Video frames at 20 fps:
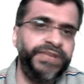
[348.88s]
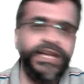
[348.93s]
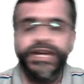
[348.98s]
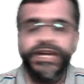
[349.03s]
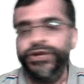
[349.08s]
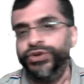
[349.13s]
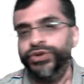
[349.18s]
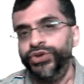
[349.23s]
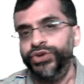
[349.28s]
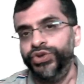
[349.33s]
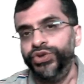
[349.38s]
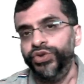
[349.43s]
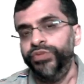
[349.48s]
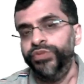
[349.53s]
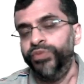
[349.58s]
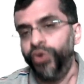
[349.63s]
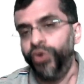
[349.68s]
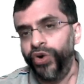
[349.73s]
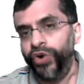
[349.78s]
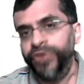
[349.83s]
to do
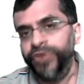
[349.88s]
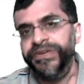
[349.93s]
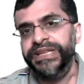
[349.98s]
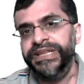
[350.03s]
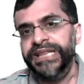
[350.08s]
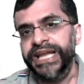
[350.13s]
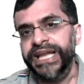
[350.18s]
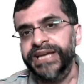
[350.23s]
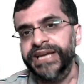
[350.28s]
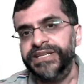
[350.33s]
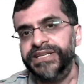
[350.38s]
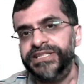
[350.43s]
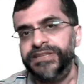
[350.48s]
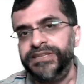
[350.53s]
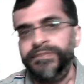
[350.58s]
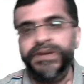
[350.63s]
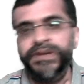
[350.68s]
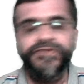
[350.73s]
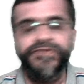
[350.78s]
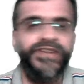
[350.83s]
more with less,
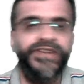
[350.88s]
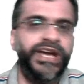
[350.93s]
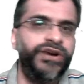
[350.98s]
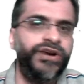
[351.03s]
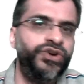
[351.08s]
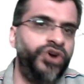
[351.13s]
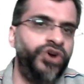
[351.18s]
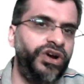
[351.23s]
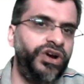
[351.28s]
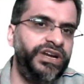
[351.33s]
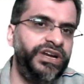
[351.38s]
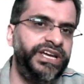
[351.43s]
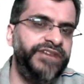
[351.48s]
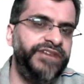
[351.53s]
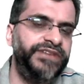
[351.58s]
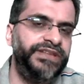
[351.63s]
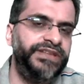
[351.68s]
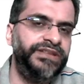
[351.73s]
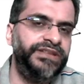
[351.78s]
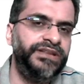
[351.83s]
but we are not
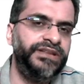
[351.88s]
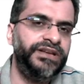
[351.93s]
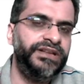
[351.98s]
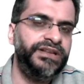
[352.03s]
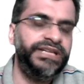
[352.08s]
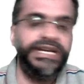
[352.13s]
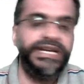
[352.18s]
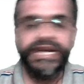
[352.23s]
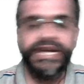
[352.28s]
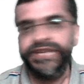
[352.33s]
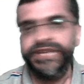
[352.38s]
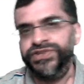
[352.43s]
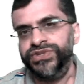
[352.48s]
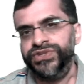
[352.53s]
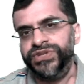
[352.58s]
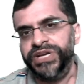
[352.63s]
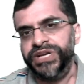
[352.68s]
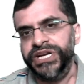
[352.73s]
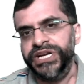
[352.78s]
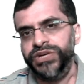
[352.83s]
given the
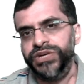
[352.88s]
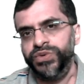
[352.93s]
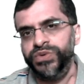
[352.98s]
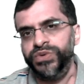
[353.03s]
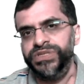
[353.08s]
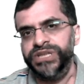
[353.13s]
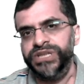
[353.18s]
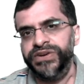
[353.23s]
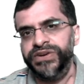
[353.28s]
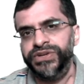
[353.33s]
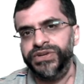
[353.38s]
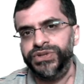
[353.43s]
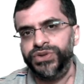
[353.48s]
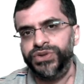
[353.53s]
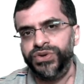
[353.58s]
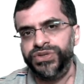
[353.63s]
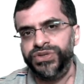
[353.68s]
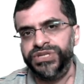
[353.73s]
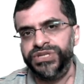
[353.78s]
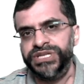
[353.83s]
necessary tools and
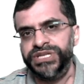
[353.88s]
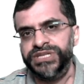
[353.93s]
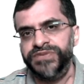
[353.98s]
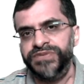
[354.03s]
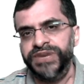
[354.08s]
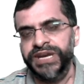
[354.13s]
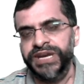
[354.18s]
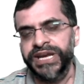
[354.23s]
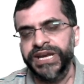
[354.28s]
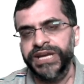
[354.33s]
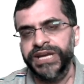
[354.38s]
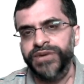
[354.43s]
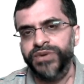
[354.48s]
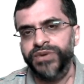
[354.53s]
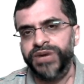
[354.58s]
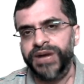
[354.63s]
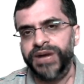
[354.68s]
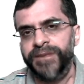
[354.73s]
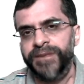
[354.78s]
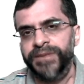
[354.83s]
resources we need to
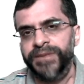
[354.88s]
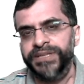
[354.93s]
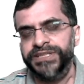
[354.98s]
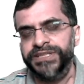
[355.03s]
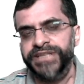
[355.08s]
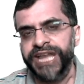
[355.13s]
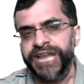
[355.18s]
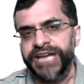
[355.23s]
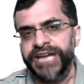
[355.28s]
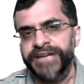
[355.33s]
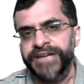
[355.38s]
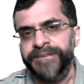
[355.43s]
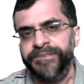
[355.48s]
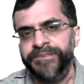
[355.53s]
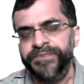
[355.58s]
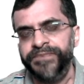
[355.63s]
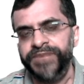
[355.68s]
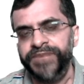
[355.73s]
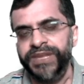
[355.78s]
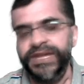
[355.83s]
accomplish that.
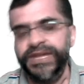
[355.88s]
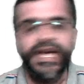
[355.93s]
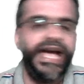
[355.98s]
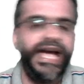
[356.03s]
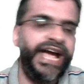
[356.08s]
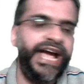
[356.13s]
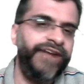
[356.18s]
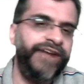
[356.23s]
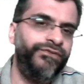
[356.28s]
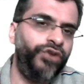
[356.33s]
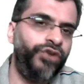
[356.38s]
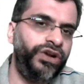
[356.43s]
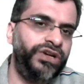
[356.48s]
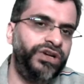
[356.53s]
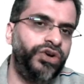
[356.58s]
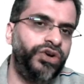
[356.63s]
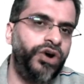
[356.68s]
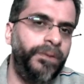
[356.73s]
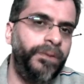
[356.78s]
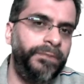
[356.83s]
And
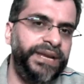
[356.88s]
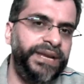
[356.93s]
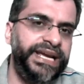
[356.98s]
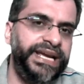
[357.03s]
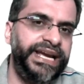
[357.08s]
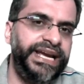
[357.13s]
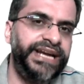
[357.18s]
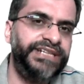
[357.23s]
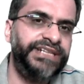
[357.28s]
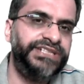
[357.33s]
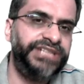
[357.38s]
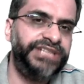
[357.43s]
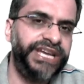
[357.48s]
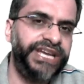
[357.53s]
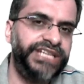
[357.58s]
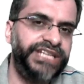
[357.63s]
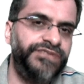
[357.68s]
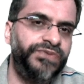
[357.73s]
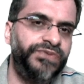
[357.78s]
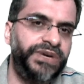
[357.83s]
what complicates
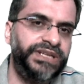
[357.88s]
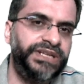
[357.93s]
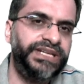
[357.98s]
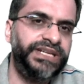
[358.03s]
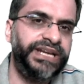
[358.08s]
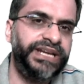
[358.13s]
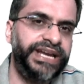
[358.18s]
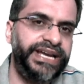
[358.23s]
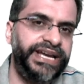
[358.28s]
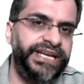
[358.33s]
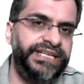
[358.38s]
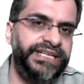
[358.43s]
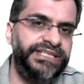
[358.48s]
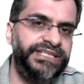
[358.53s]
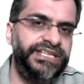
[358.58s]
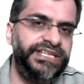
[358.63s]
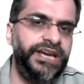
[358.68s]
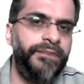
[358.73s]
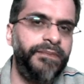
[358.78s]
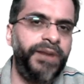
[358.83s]
things further is
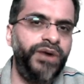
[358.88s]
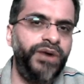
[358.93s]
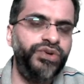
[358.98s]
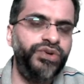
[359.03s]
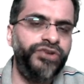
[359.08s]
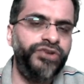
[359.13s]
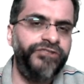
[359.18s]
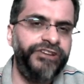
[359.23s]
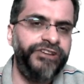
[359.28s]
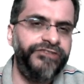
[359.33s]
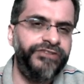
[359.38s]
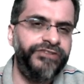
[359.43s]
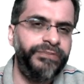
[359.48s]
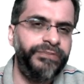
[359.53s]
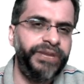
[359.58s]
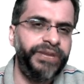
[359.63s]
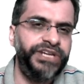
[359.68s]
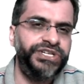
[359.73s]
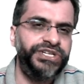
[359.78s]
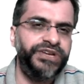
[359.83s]
the amount of
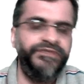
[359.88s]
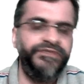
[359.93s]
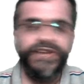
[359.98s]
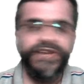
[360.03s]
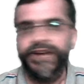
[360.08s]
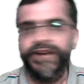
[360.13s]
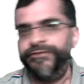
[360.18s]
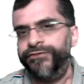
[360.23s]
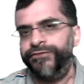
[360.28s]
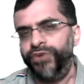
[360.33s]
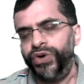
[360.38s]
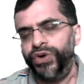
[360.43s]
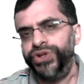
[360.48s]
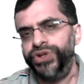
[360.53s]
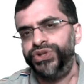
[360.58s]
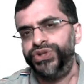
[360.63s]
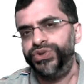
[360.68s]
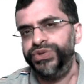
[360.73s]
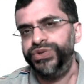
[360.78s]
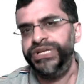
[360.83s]
information we are
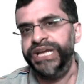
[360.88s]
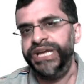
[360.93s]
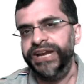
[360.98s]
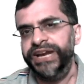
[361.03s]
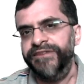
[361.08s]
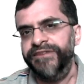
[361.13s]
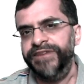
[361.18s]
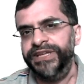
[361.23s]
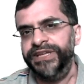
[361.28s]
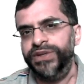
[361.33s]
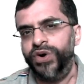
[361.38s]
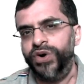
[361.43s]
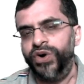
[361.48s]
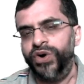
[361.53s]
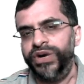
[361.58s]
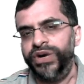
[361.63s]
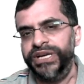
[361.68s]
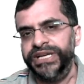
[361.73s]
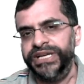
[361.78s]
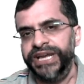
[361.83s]
forced to deal with
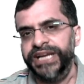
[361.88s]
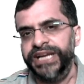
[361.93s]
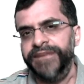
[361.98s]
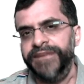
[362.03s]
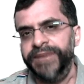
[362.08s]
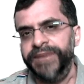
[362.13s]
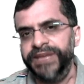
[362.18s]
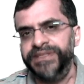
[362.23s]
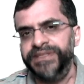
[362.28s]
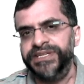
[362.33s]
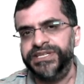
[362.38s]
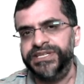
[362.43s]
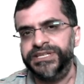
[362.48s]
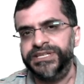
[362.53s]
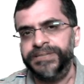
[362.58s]
on a daily basis.